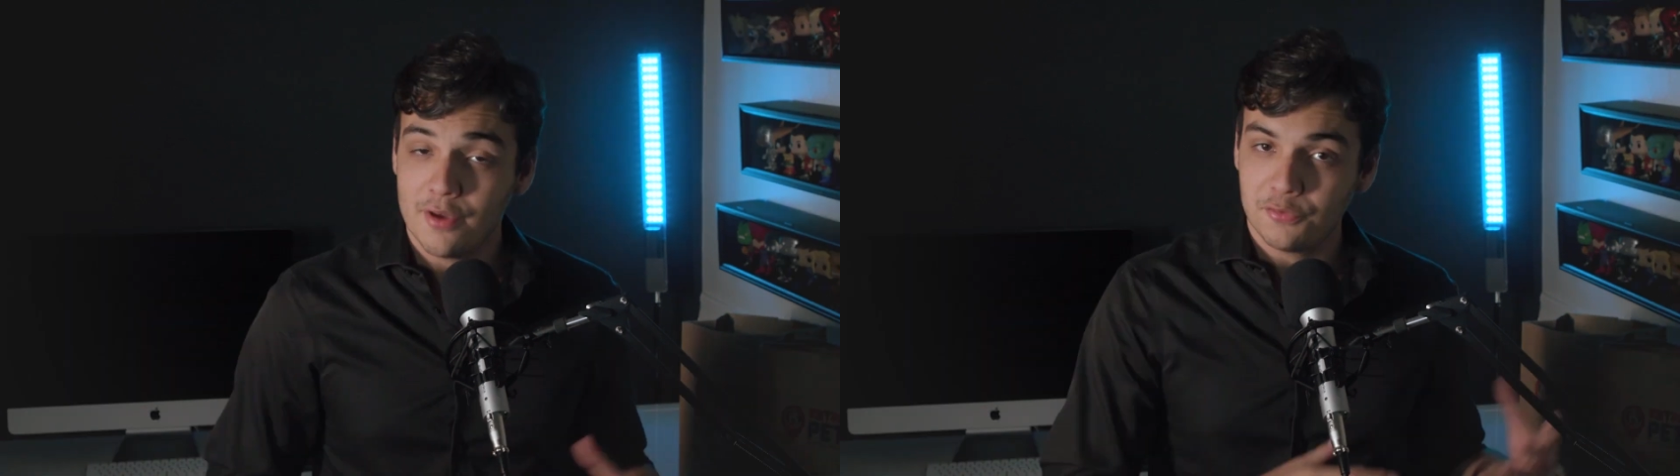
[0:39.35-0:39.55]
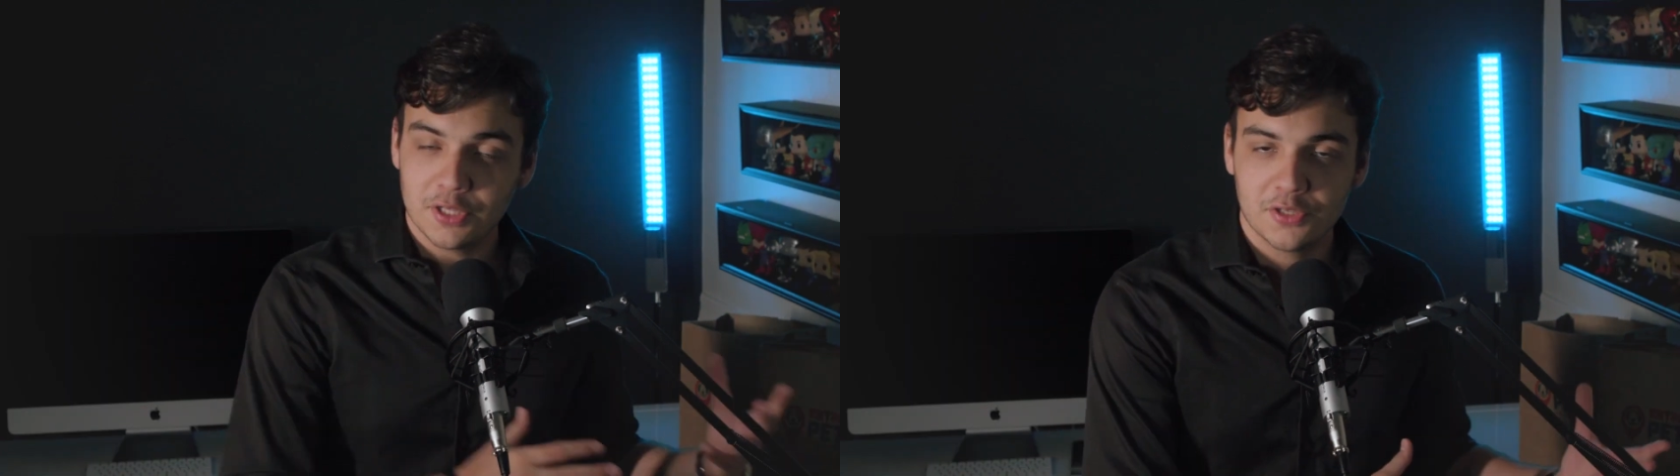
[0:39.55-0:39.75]

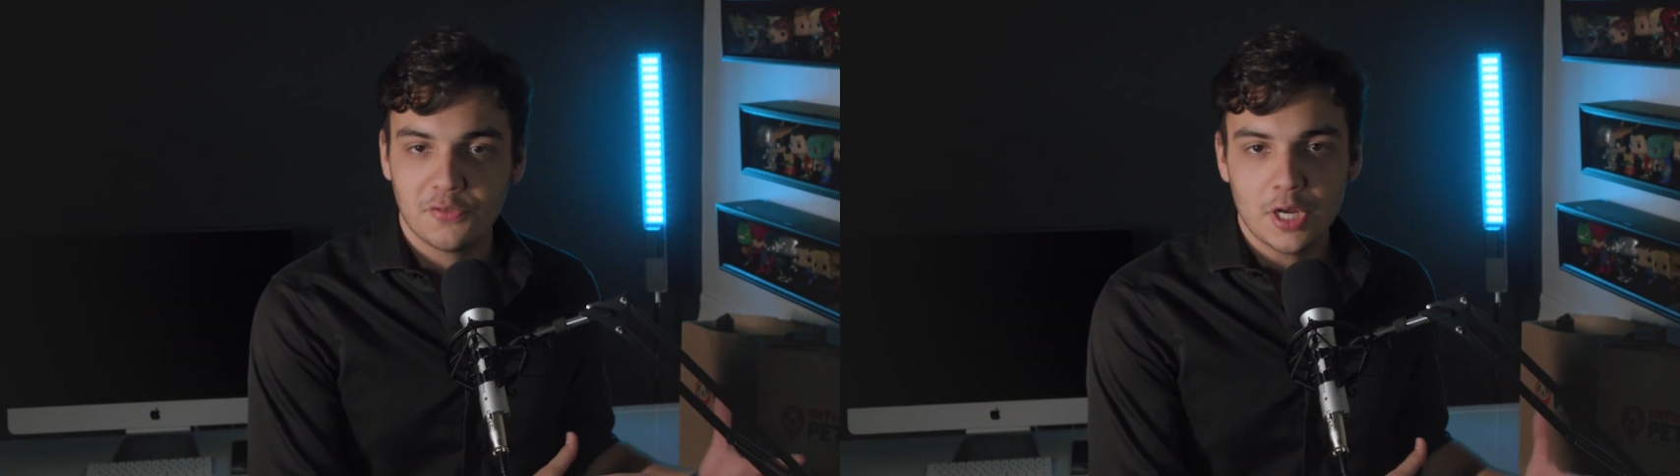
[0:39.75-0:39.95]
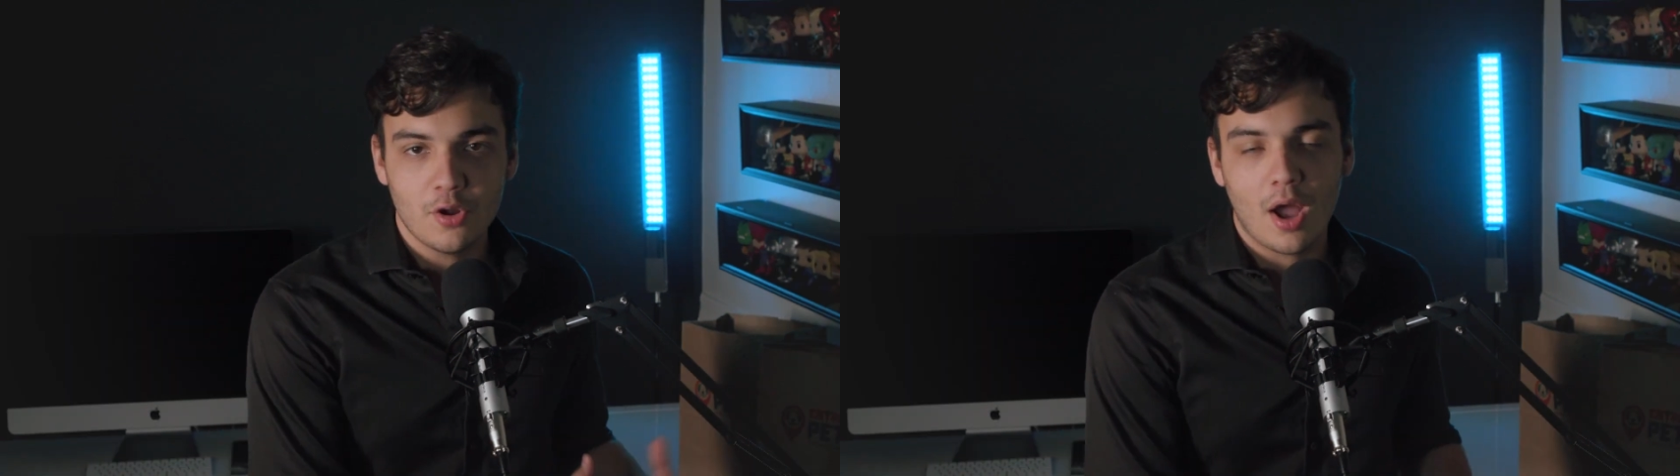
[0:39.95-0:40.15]
And for this
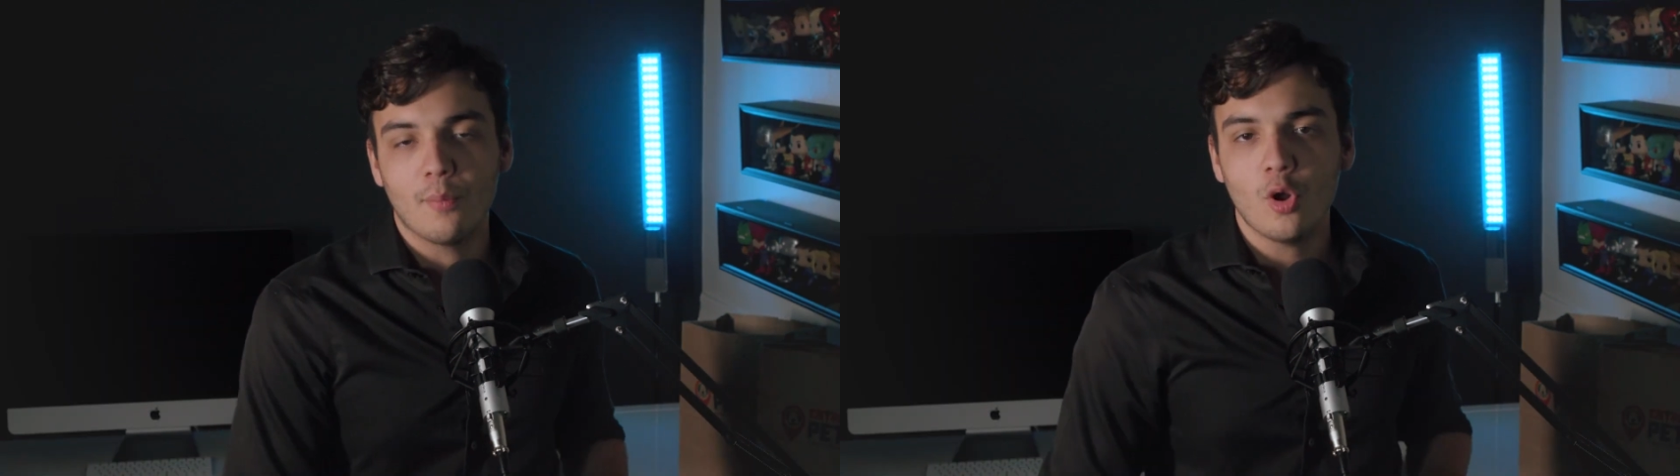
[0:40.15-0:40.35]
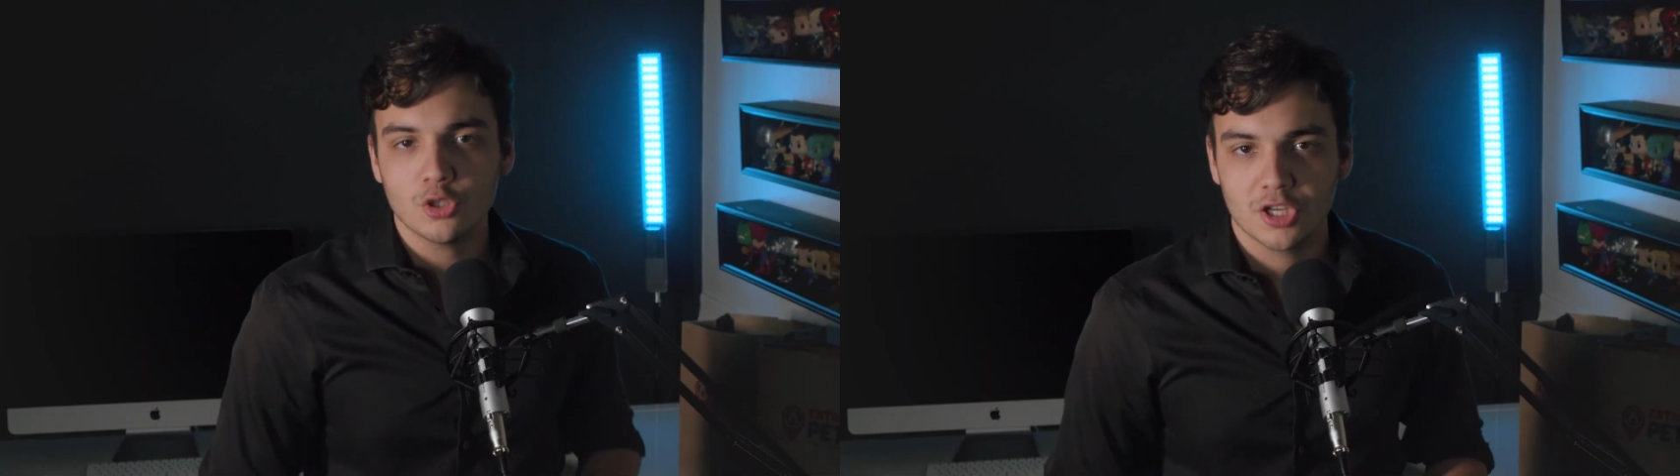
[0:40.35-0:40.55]
video,
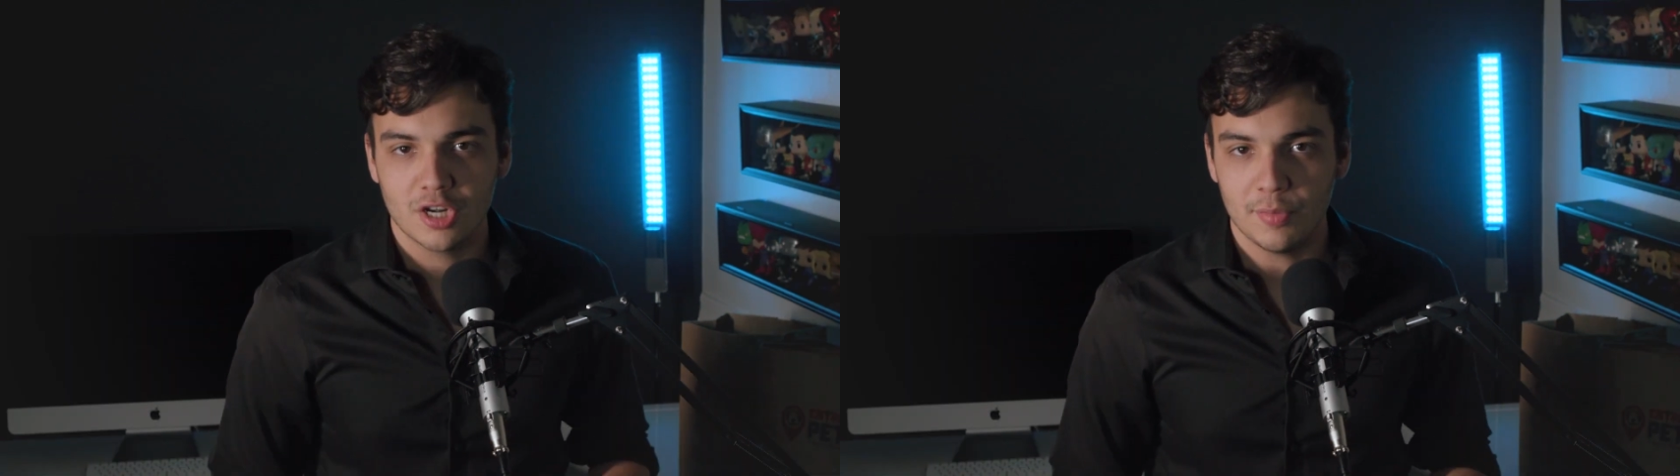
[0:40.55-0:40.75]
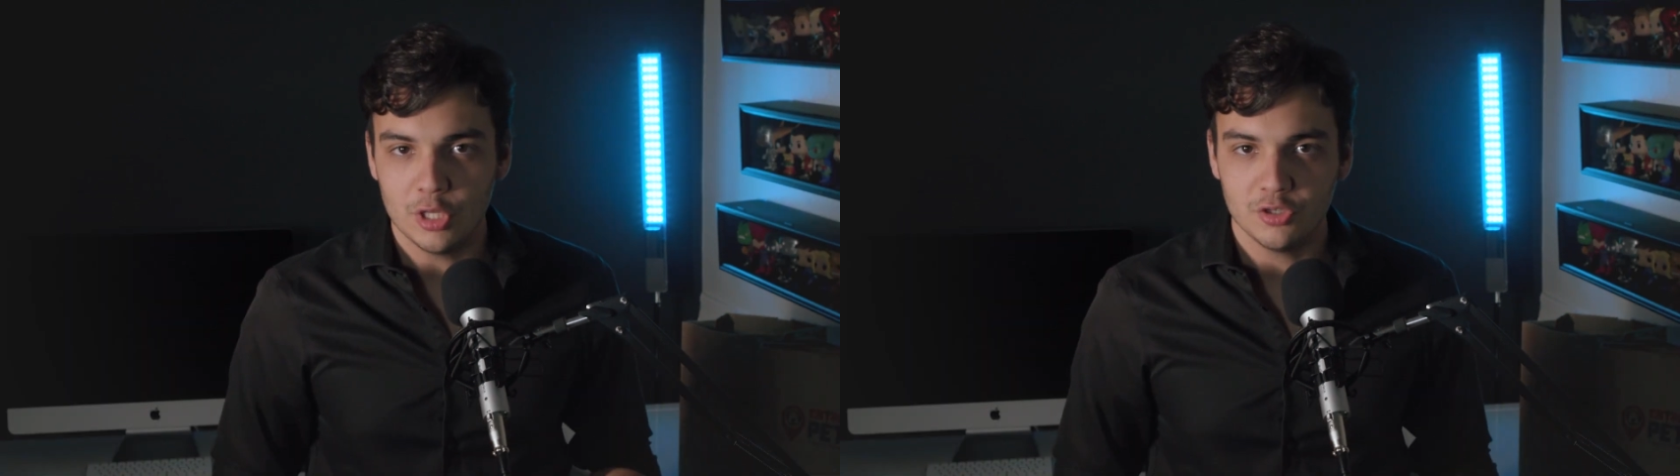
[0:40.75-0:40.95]
I'm also going
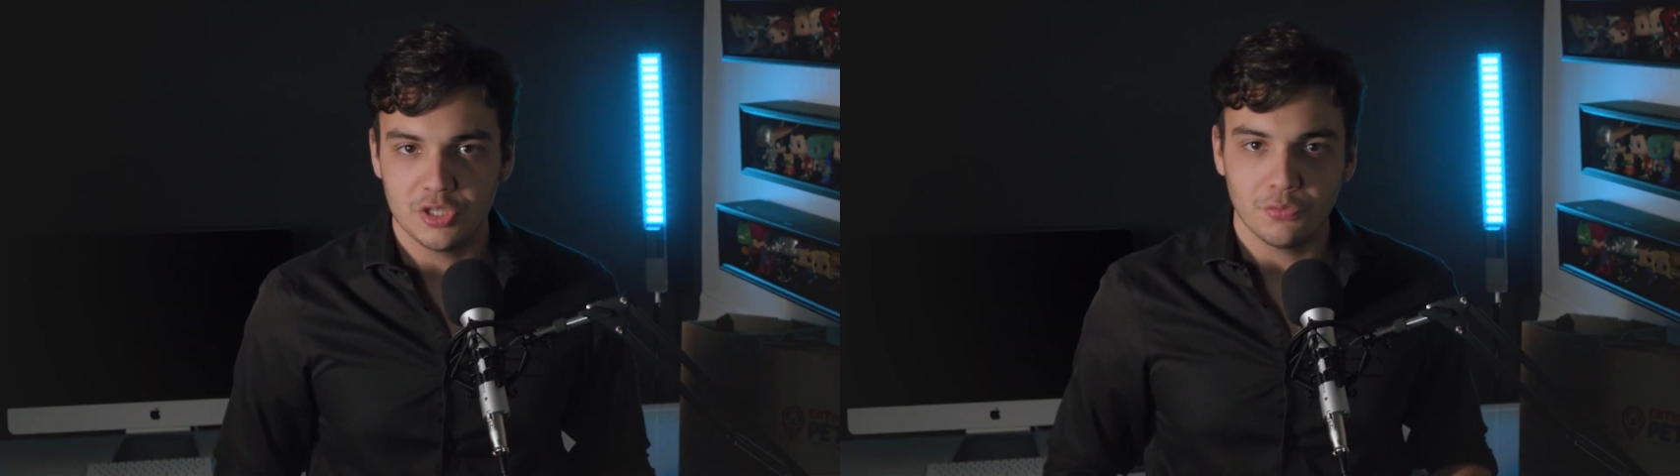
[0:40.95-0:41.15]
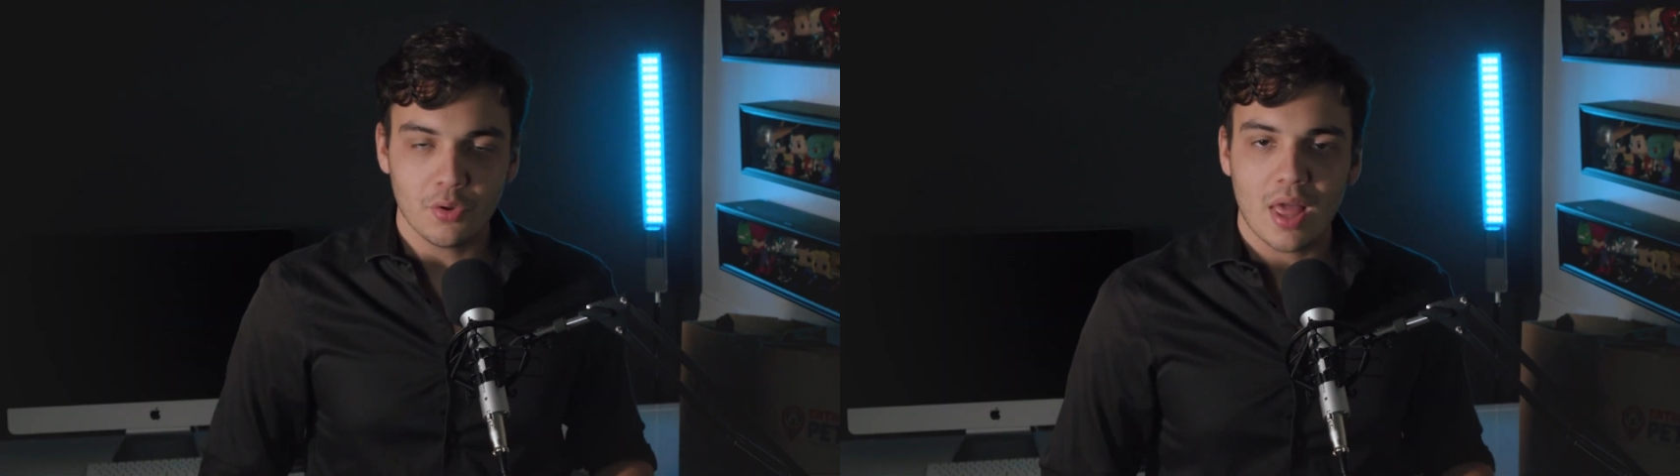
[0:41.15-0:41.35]
to be
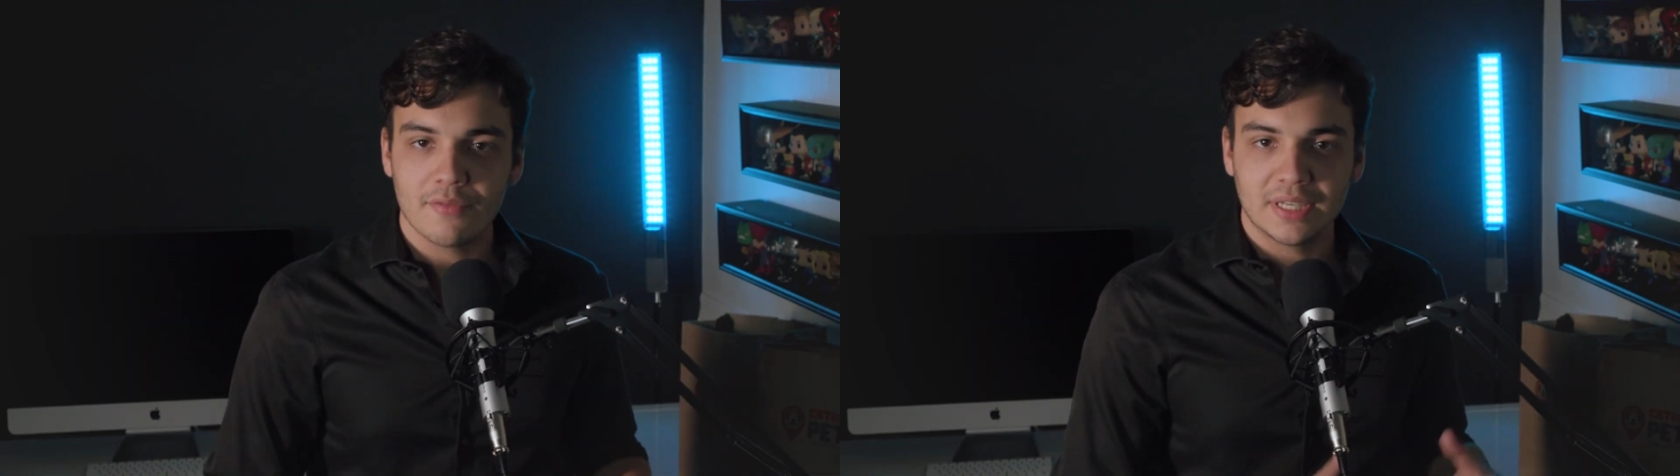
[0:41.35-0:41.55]
using real life